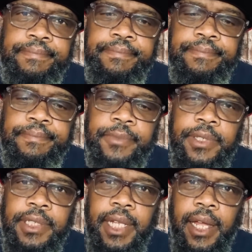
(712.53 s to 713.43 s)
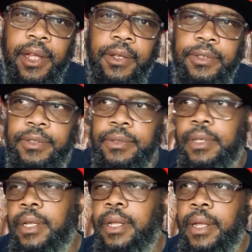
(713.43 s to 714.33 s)
we'll see how it goes
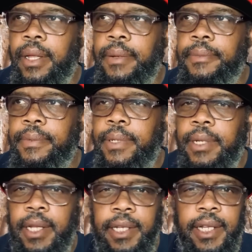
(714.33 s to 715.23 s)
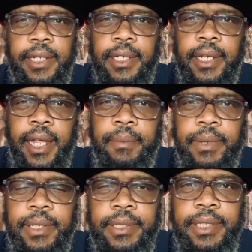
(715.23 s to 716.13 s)
at the end of the day. But
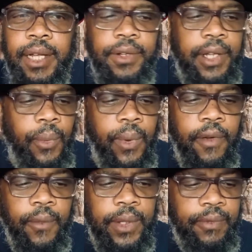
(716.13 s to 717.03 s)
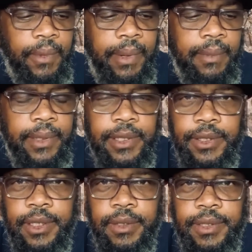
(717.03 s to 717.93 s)
it's not going to end well with the Republicans,
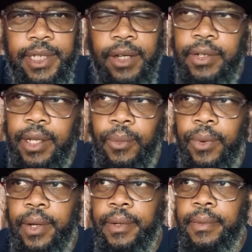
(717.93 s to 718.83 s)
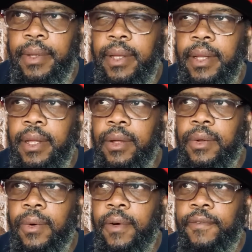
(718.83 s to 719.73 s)
though. It's not going to end well
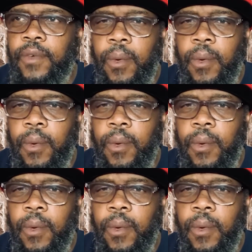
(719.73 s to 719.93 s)
going forward.